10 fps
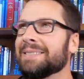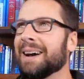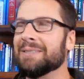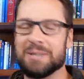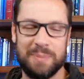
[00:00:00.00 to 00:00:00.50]
I
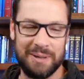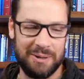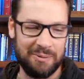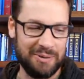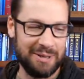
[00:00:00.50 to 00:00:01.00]
was just being
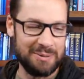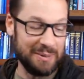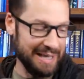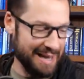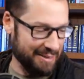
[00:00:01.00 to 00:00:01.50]
goofy. There was
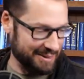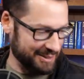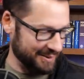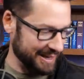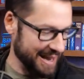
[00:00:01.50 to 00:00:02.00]
really nothing
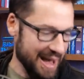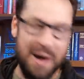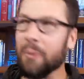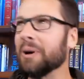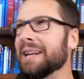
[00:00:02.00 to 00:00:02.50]
to it.
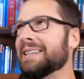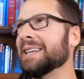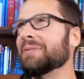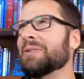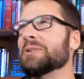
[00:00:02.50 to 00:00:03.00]
We're going to take
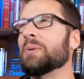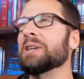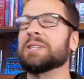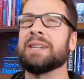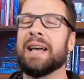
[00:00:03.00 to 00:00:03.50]
the first
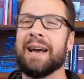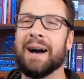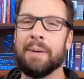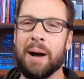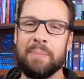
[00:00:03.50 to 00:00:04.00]
question today.
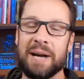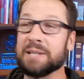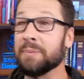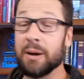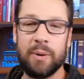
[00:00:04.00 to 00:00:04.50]
Um, I'm
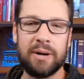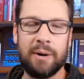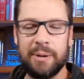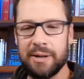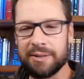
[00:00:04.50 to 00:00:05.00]
Pastor Mike Winger.
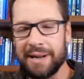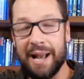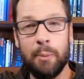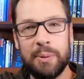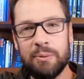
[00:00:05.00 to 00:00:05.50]
I'm here to try to
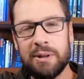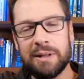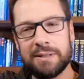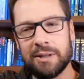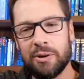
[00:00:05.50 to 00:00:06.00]
help you
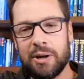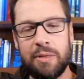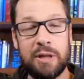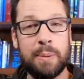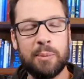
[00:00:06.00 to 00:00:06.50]
to learn to
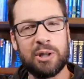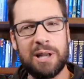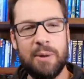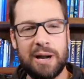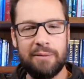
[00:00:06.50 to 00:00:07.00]
think biblically
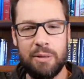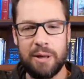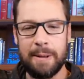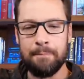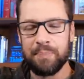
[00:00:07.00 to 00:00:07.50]
about
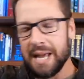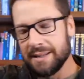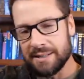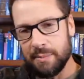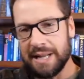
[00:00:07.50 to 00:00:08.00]
everything.
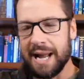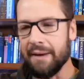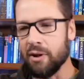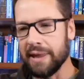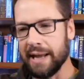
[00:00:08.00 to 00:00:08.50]
Doesn't mean I
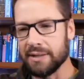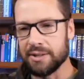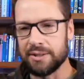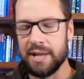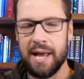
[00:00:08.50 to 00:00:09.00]
have all the answers.